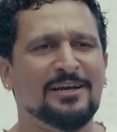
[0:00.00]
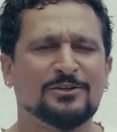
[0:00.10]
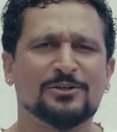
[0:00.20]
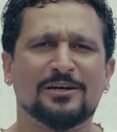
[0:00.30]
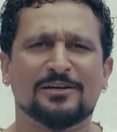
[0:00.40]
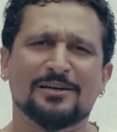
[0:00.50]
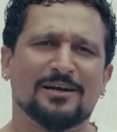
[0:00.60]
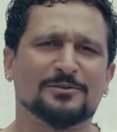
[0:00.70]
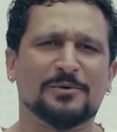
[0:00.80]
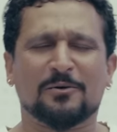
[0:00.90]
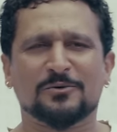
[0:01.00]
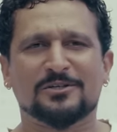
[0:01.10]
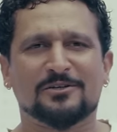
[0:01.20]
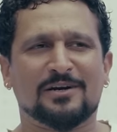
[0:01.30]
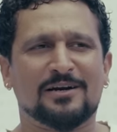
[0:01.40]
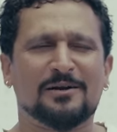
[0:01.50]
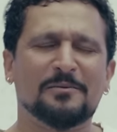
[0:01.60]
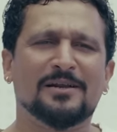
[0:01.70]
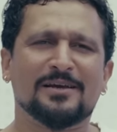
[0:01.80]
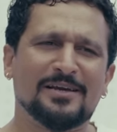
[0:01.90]
like, so he'll ask me, how was it to ride? And
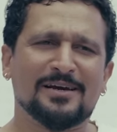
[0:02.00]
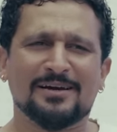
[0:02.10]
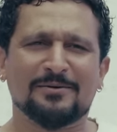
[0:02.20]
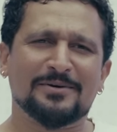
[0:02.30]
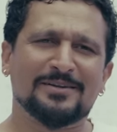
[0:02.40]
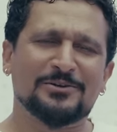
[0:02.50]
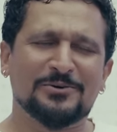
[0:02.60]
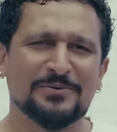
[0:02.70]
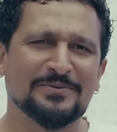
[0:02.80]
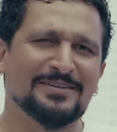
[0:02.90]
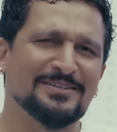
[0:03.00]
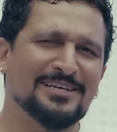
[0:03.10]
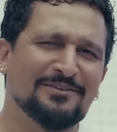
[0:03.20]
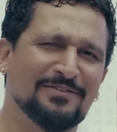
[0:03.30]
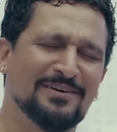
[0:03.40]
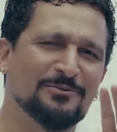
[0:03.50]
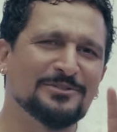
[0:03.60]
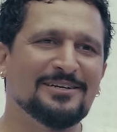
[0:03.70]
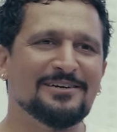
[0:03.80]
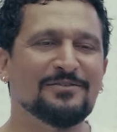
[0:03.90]
I'm like, yeah, but you know, this I felt
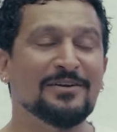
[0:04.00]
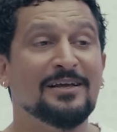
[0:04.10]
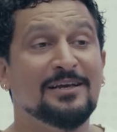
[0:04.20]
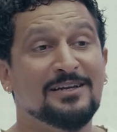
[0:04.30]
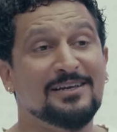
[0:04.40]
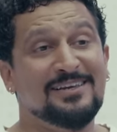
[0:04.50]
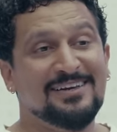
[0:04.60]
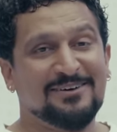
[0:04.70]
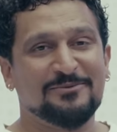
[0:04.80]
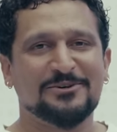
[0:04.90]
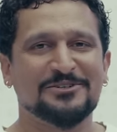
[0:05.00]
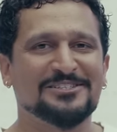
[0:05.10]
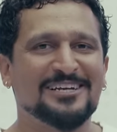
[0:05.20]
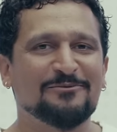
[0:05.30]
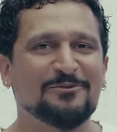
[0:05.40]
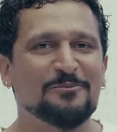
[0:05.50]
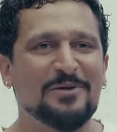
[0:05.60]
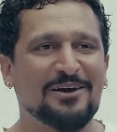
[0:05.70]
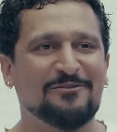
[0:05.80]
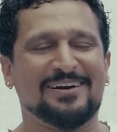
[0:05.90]
was a little like, yeah, because it's set up for
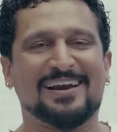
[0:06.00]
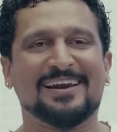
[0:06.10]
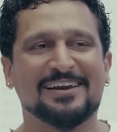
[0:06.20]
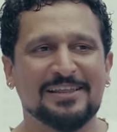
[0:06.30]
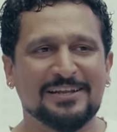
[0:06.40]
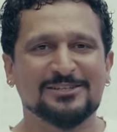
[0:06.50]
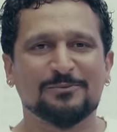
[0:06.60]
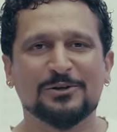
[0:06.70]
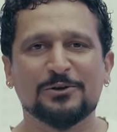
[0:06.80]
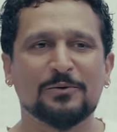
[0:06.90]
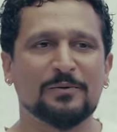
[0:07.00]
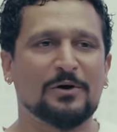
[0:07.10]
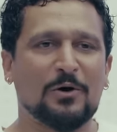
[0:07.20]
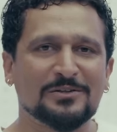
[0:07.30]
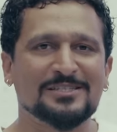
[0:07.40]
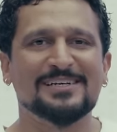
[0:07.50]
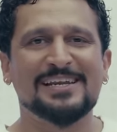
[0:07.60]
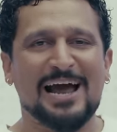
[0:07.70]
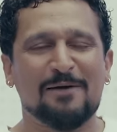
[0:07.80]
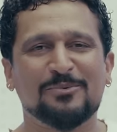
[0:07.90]
my weight. And that's something, you know,
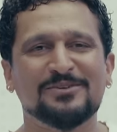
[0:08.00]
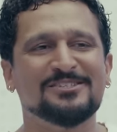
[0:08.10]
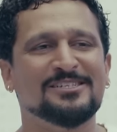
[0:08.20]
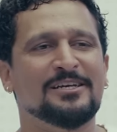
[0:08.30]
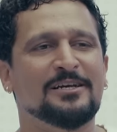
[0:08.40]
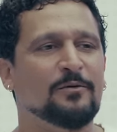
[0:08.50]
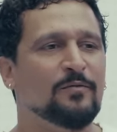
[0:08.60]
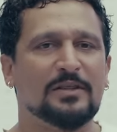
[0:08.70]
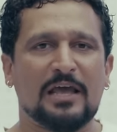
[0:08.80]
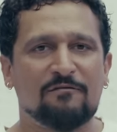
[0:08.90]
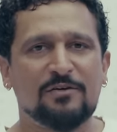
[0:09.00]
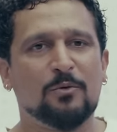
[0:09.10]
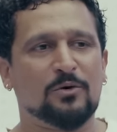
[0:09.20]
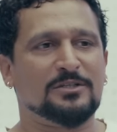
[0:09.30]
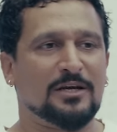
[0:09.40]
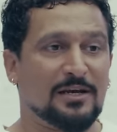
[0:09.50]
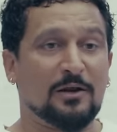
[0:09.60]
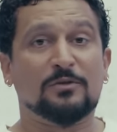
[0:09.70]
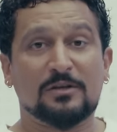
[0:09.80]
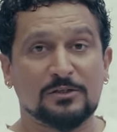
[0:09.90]
constantly happens with every motorcycle.
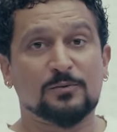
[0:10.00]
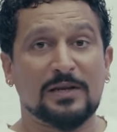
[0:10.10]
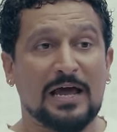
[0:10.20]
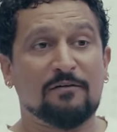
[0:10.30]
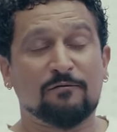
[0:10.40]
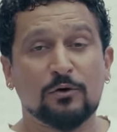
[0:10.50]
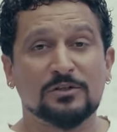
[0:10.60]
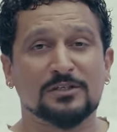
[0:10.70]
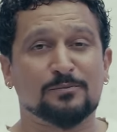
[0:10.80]
Now this will have good